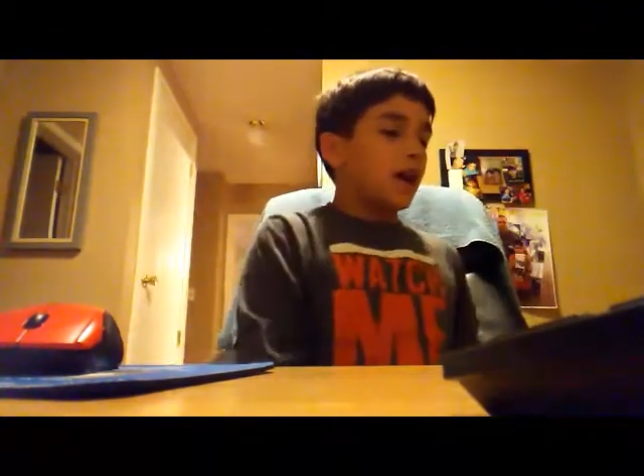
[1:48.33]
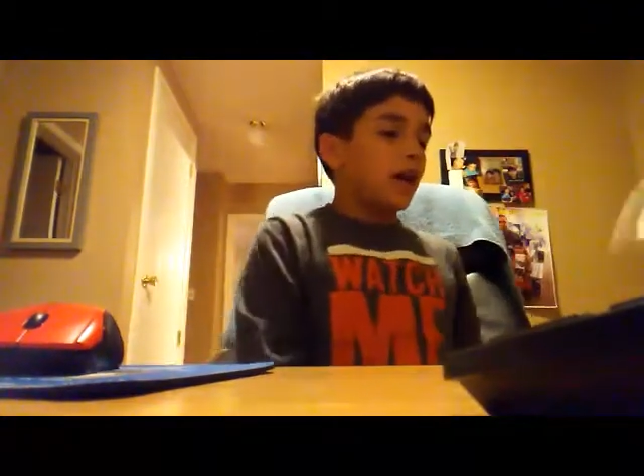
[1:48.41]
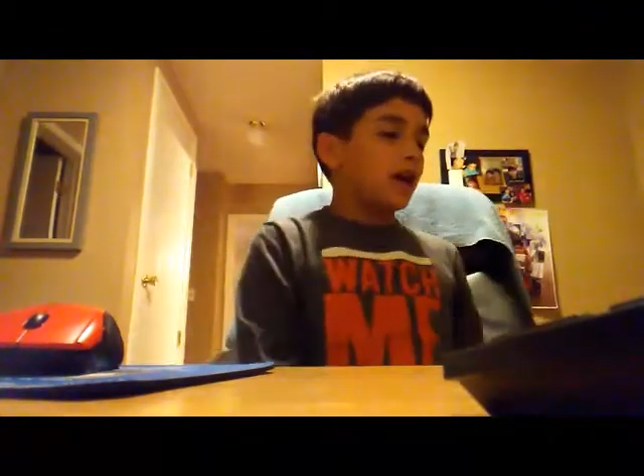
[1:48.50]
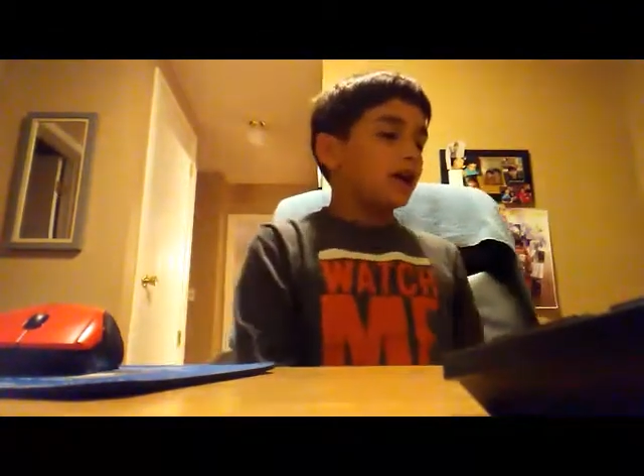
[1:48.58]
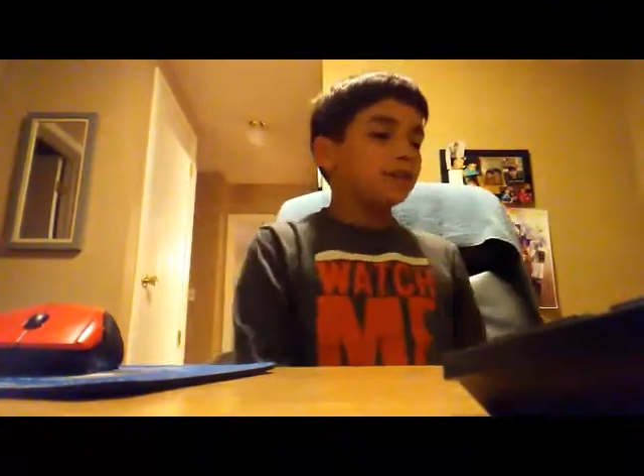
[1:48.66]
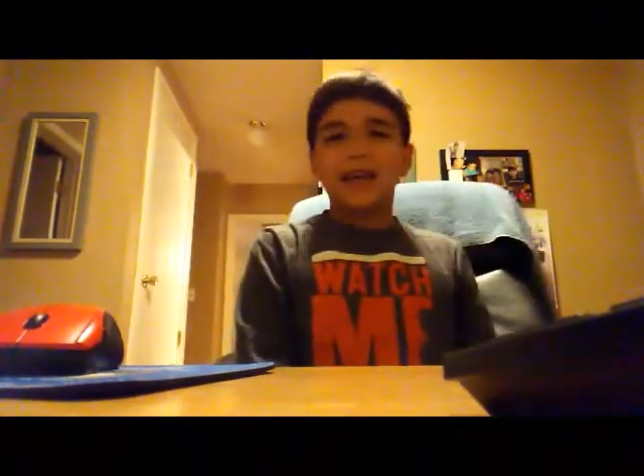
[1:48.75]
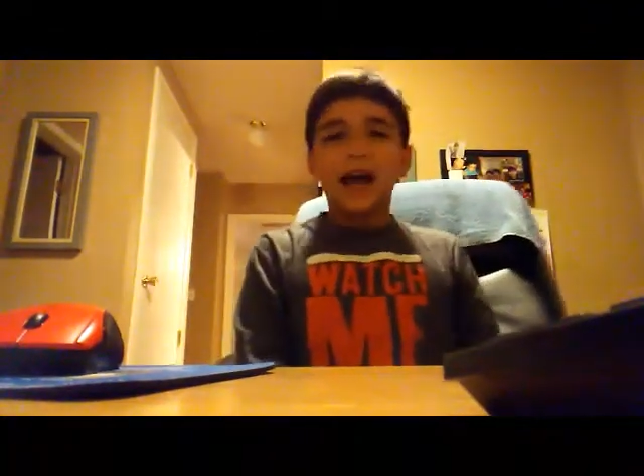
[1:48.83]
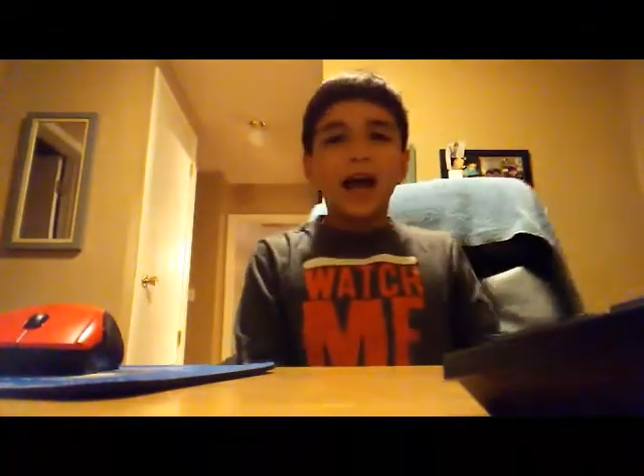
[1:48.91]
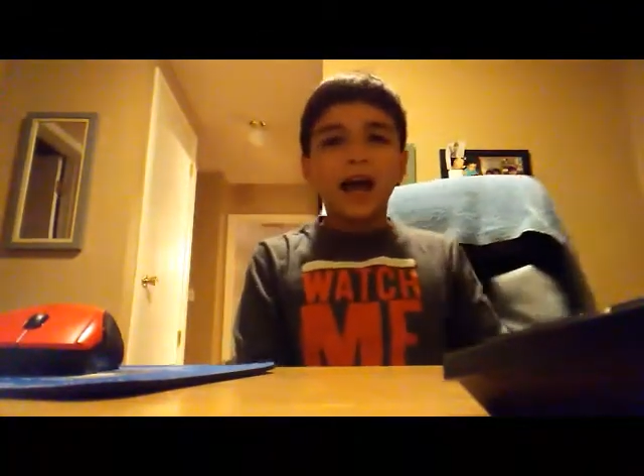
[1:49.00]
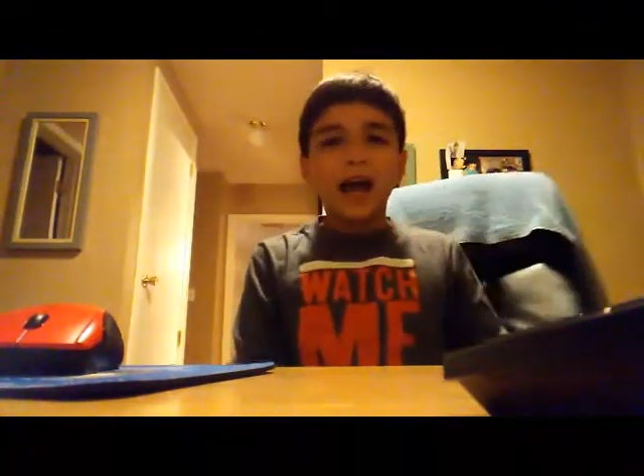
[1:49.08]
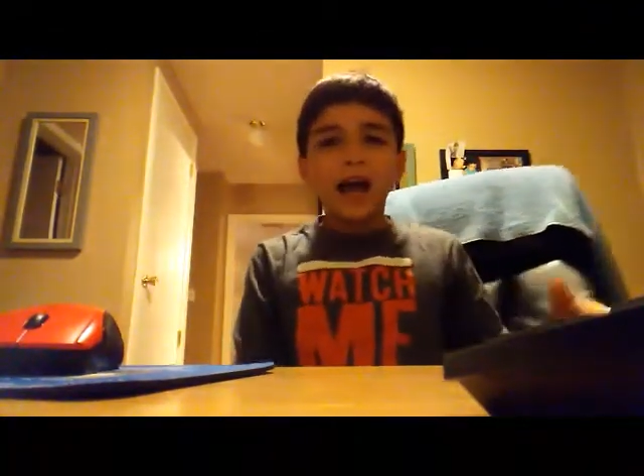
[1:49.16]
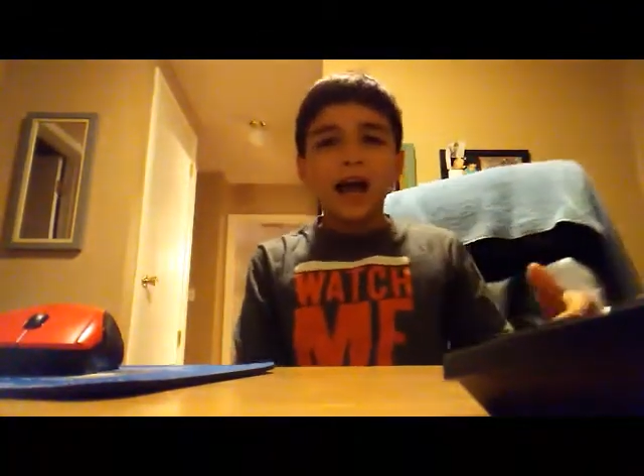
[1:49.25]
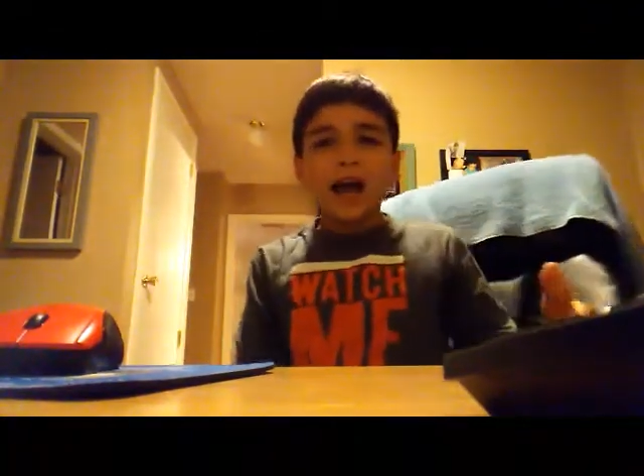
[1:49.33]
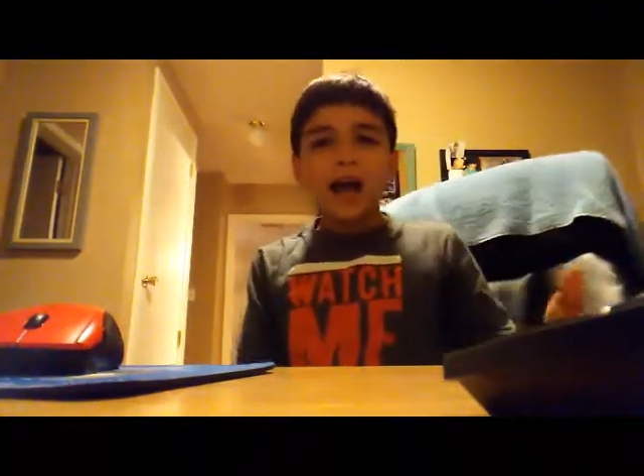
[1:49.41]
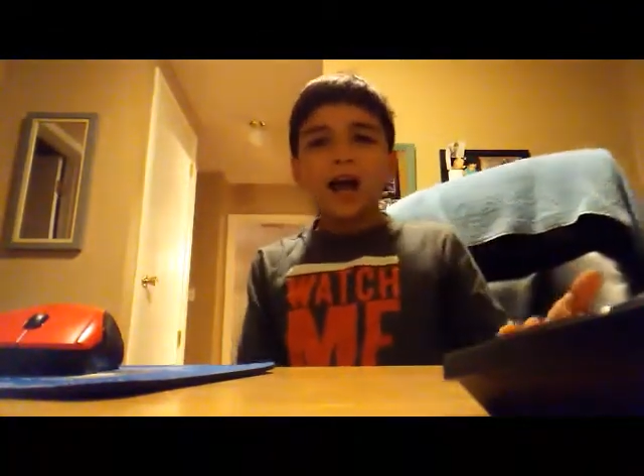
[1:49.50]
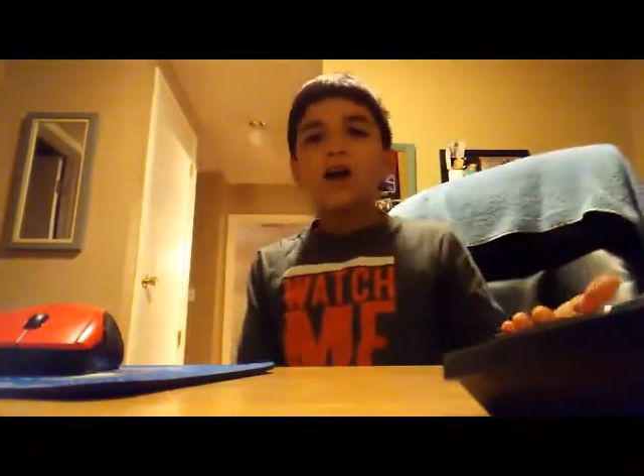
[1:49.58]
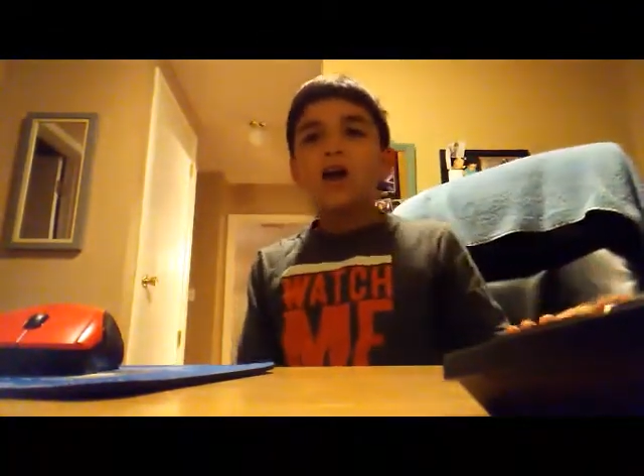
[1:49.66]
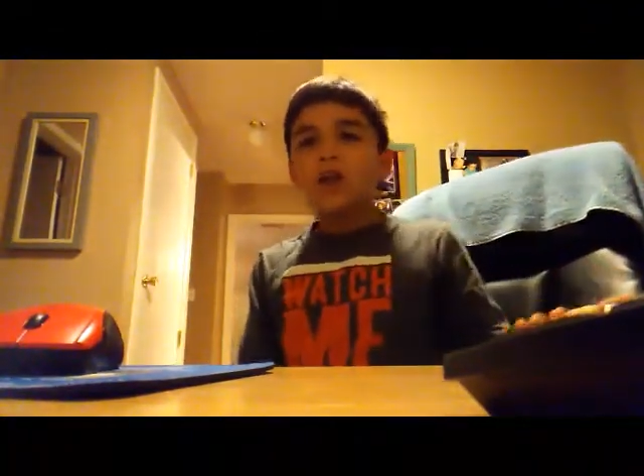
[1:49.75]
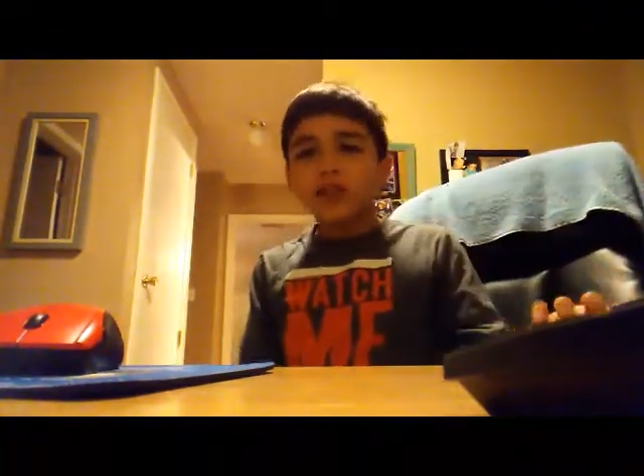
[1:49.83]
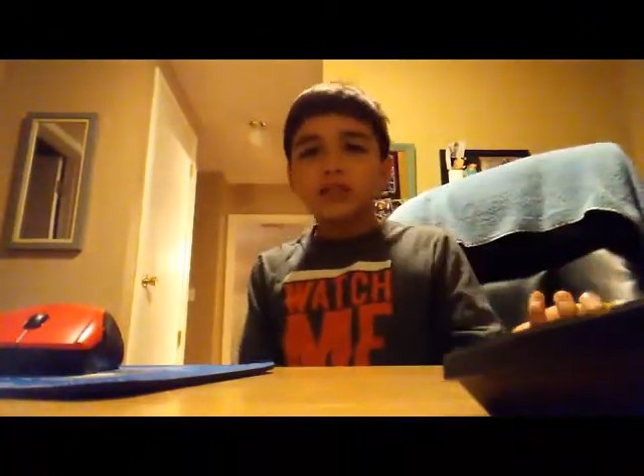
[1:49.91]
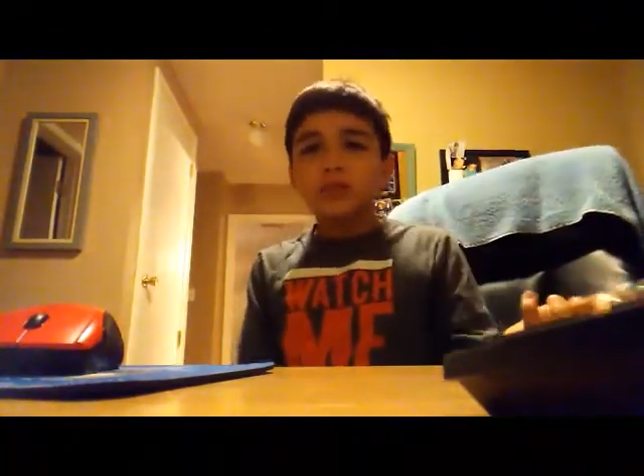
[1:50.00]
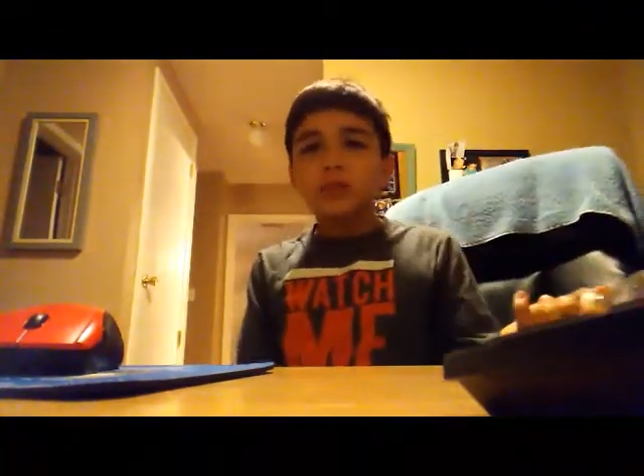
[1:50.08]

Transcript: And Ari,